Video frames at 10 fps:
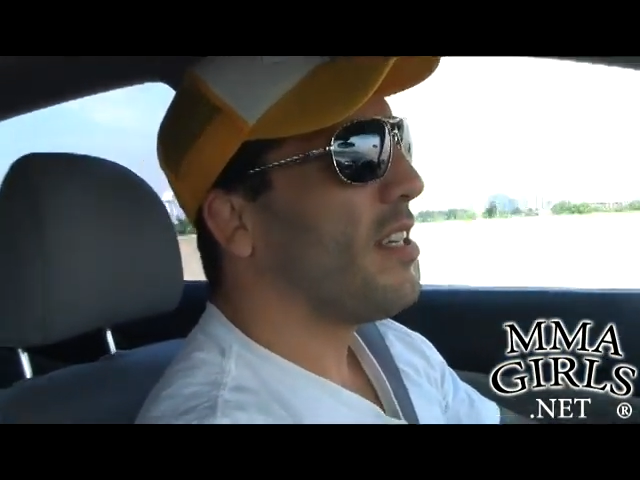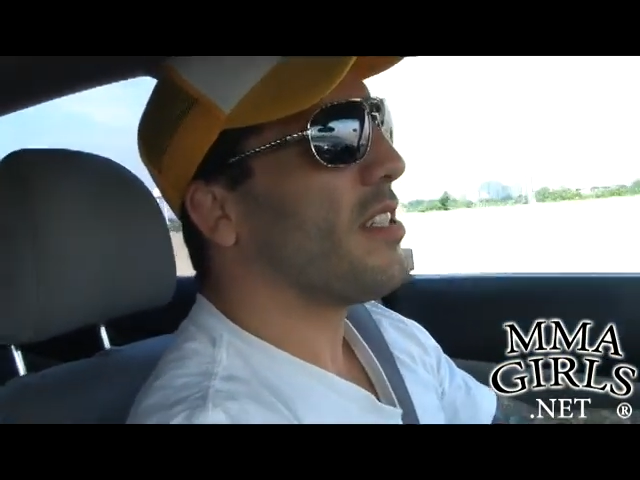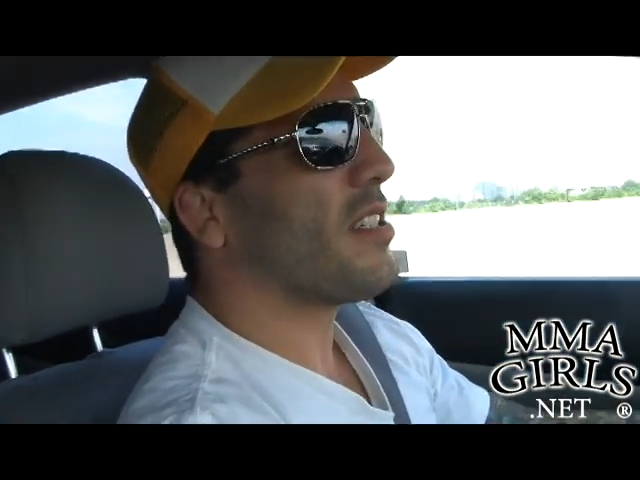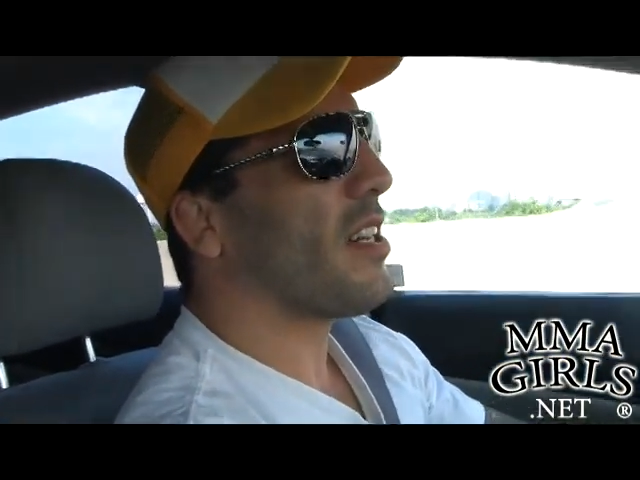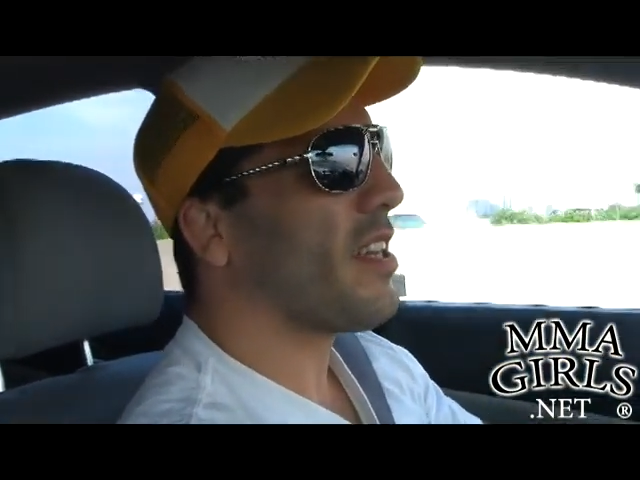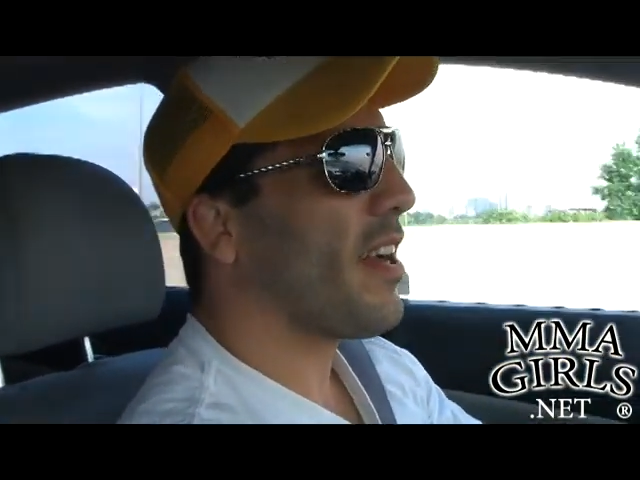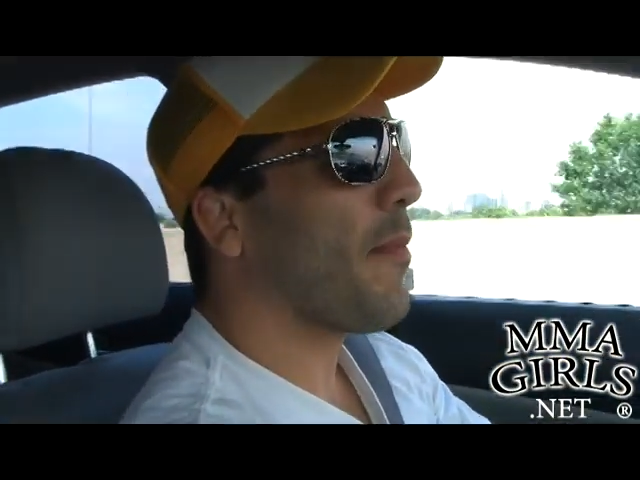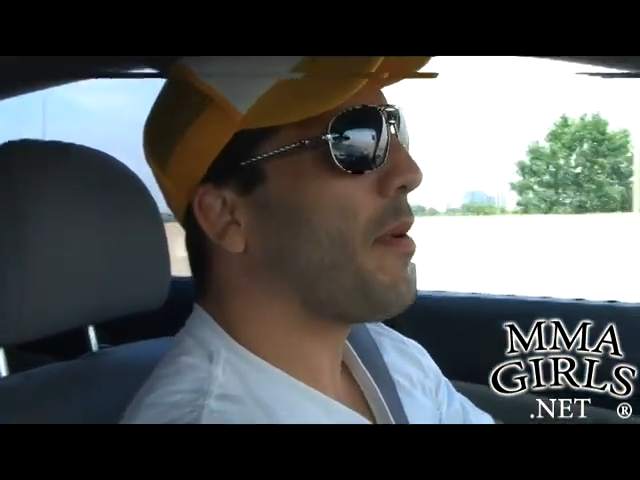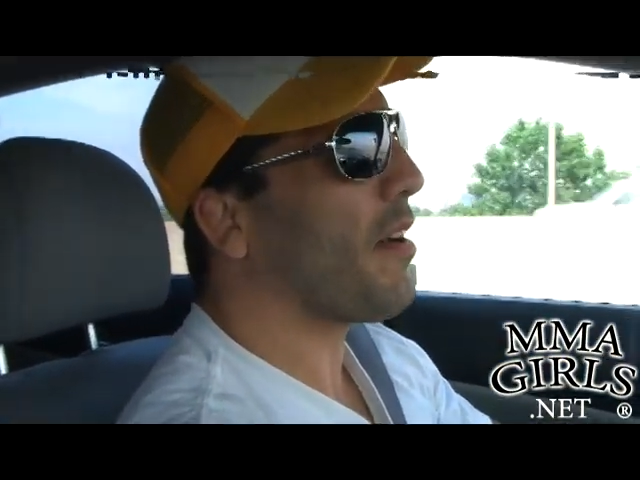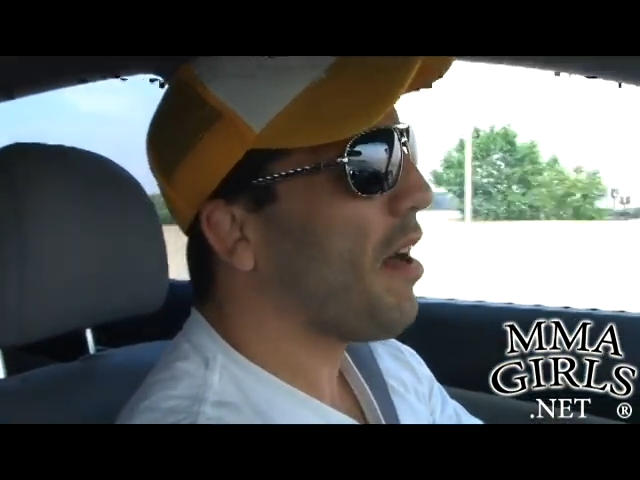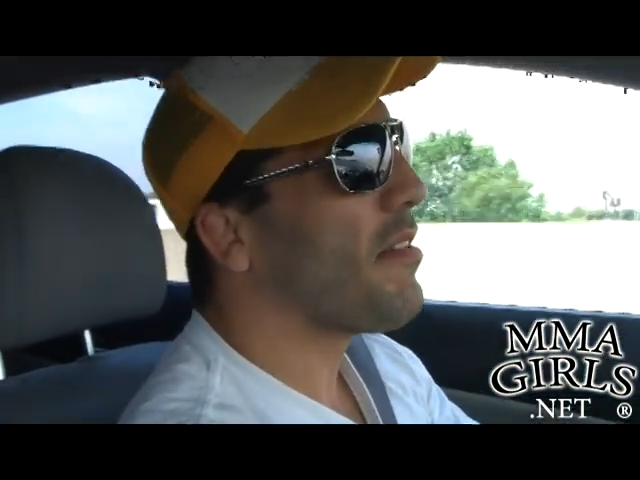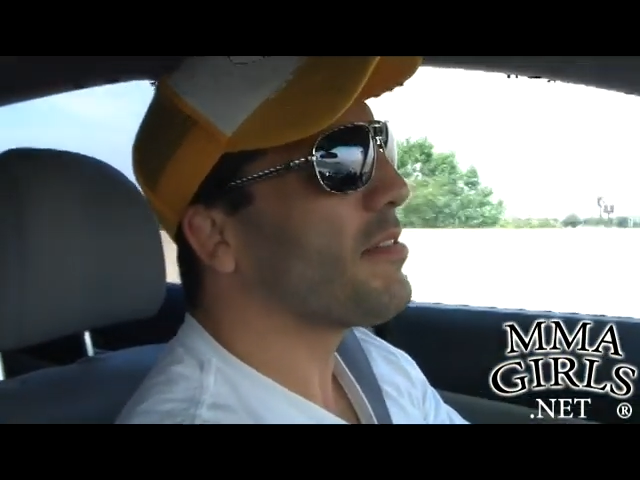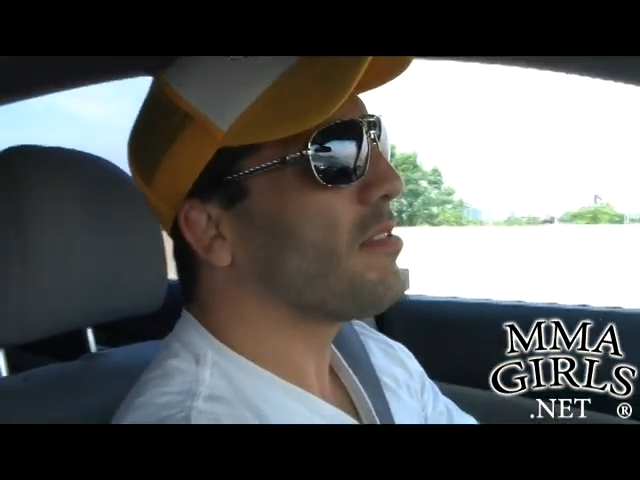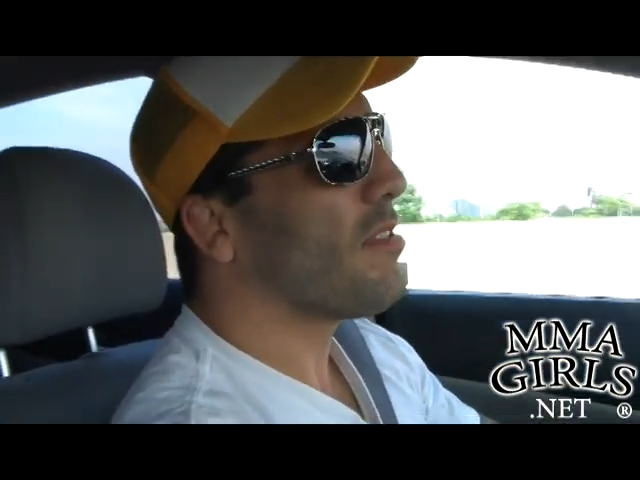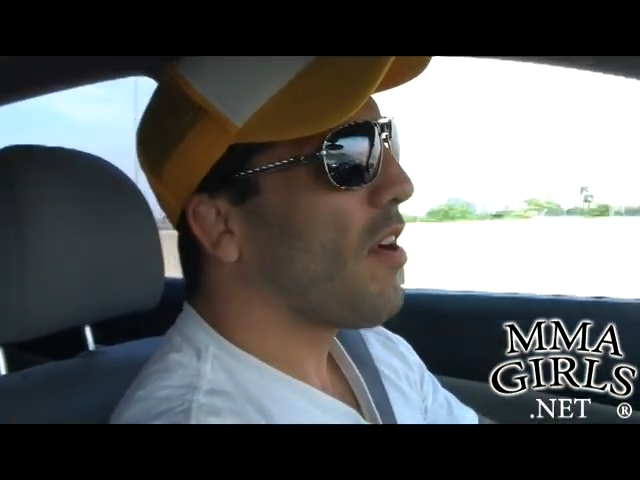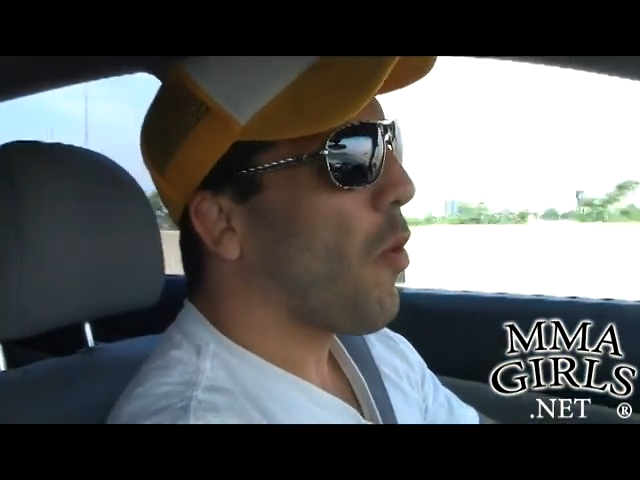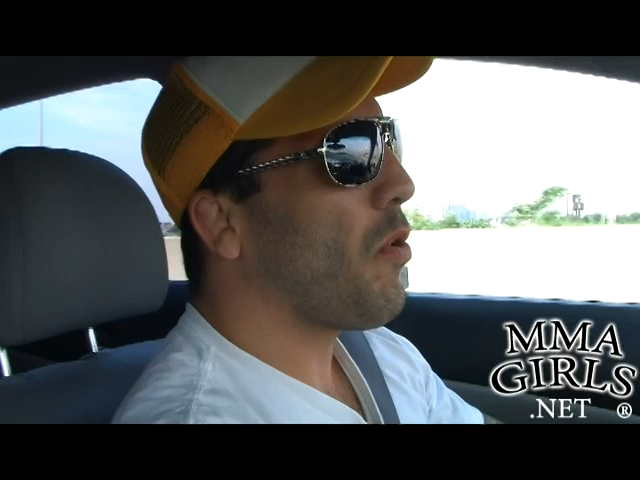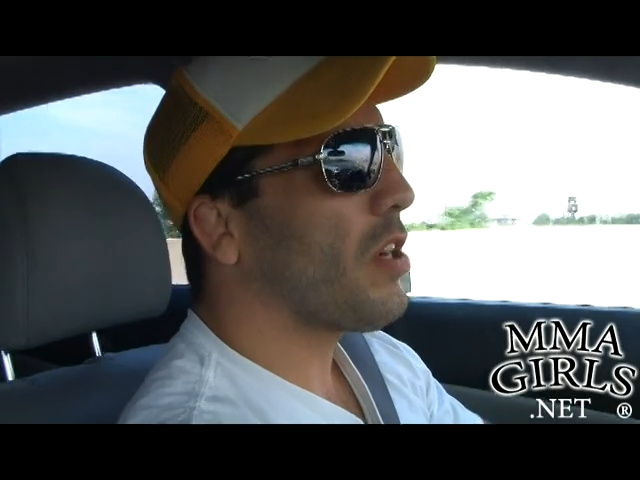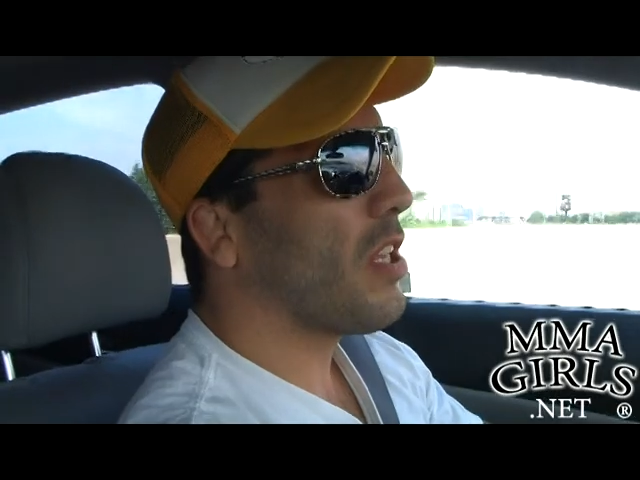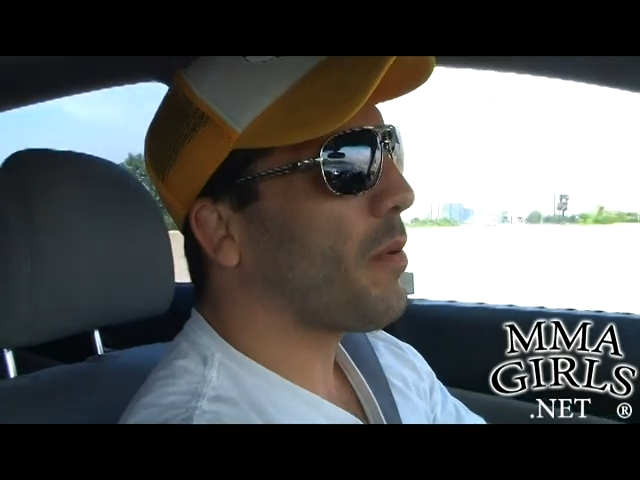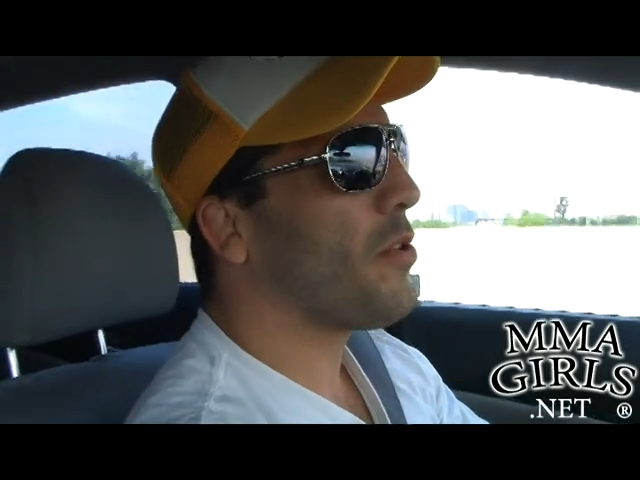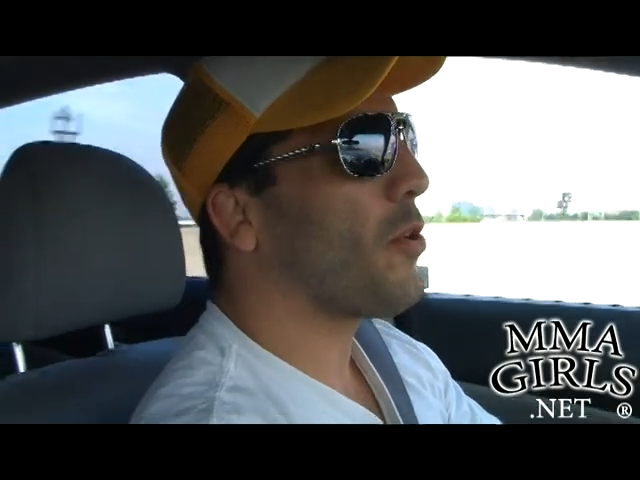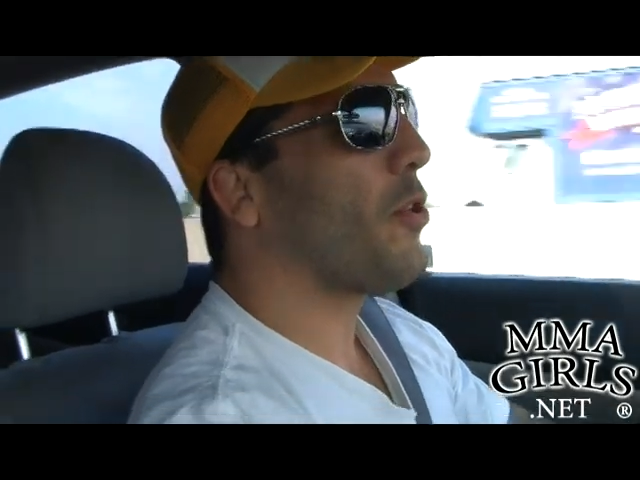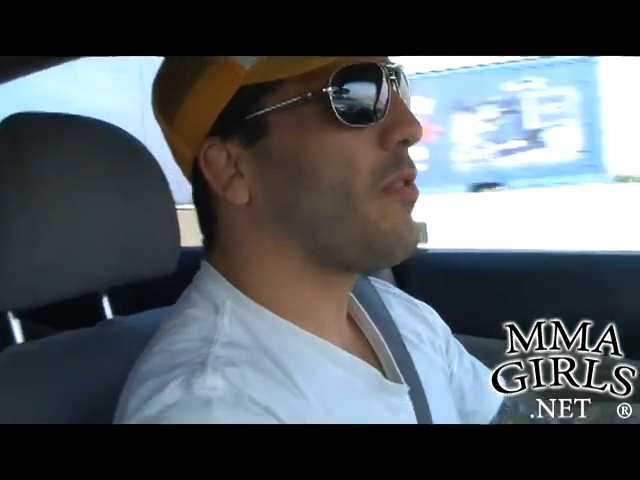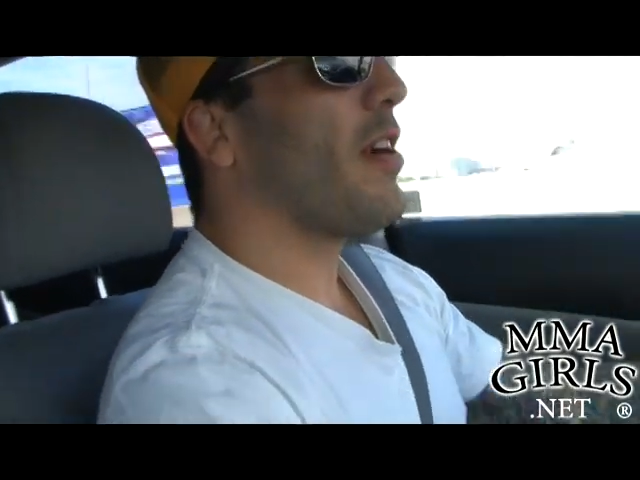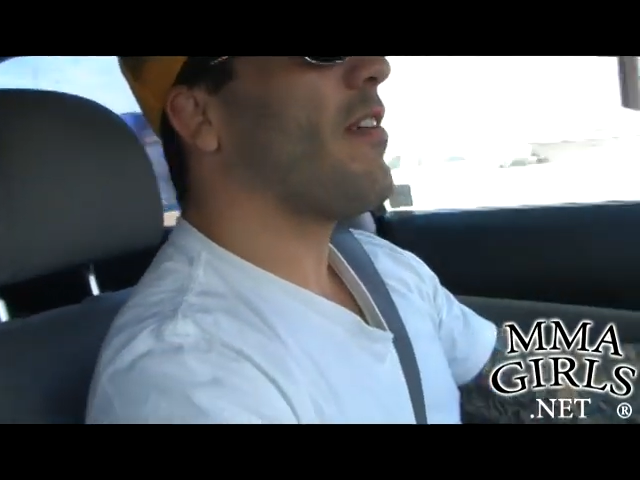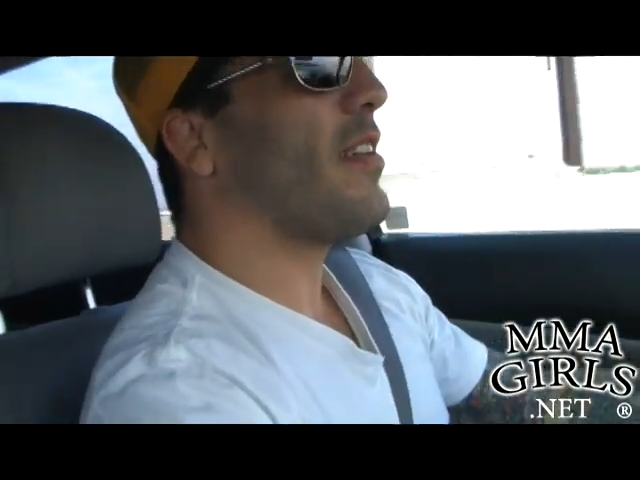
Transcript: He's like, yeah. I'm like, oh, well, good luck with your career,